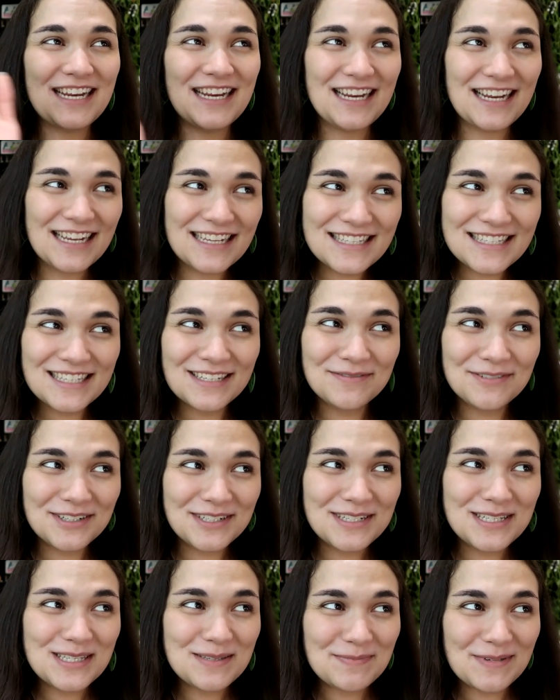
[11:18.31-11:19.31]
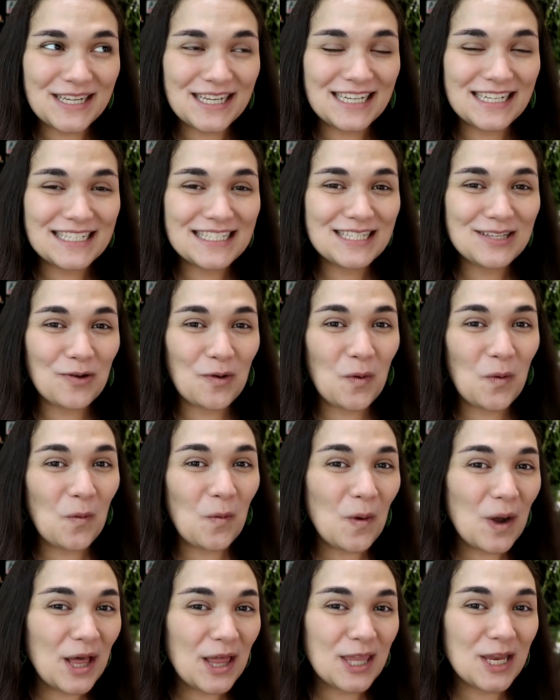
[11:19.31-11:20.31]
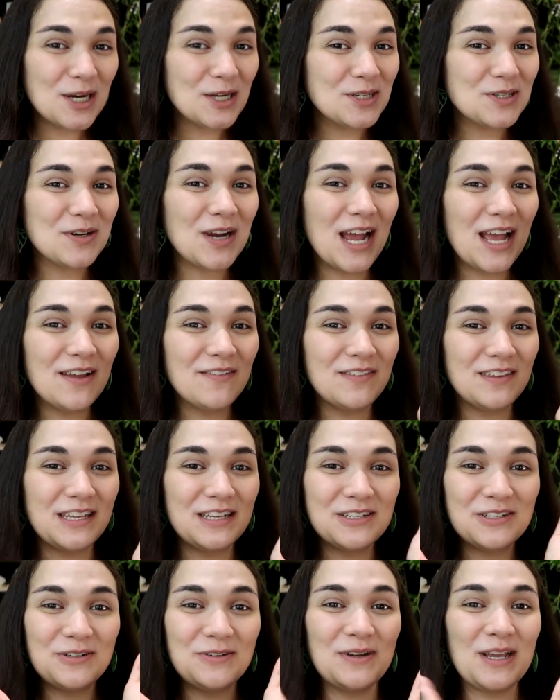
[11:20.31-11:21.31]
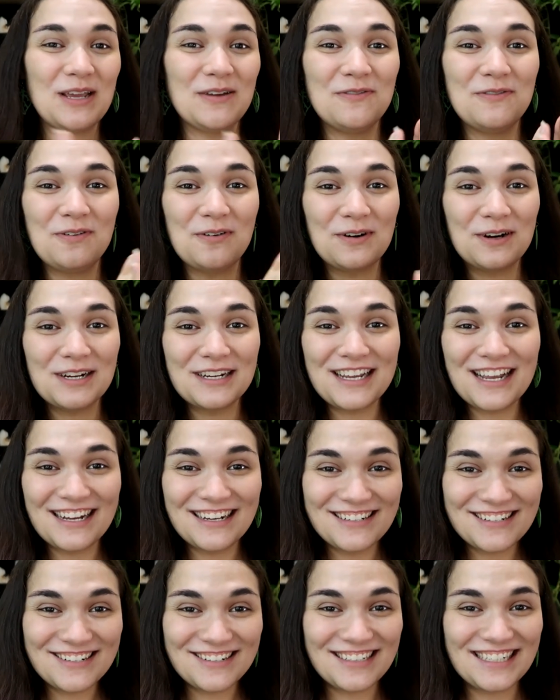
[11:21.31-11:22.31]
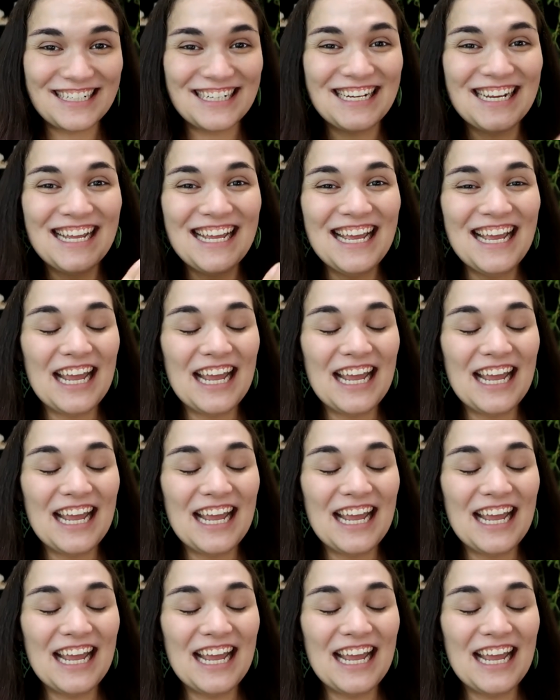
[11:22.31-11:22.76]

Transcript: and Summer in Space while you're traveling to a foreign country